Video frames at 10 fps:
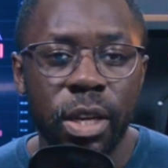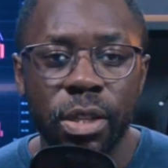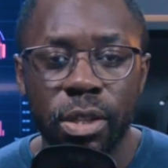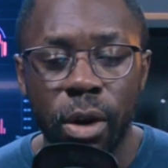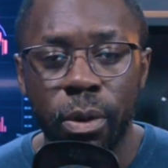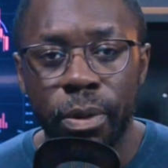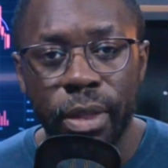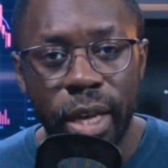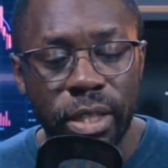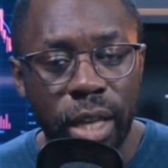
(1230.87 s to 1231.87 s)
So
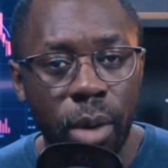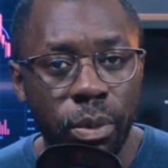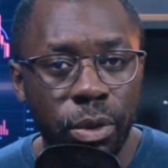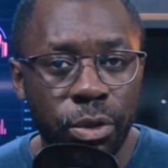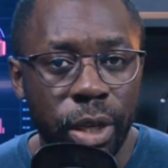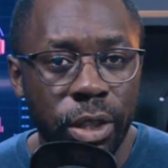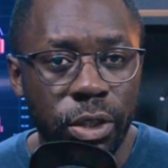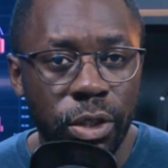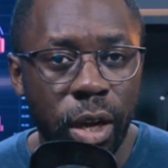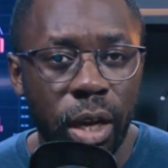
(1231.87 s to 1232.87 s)
that's how I would trade the
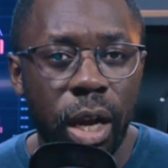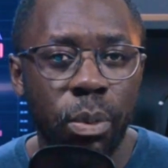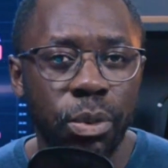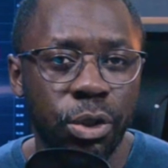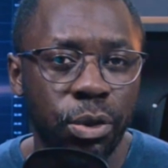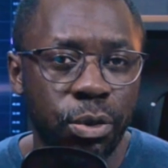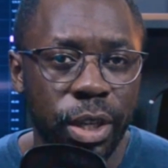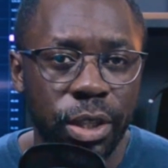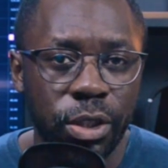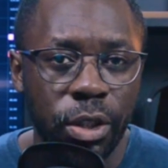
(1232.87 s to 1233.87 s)
stock. How would you
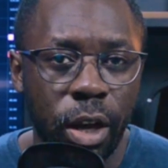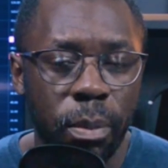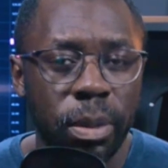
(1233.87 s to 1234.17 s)
trade the stock?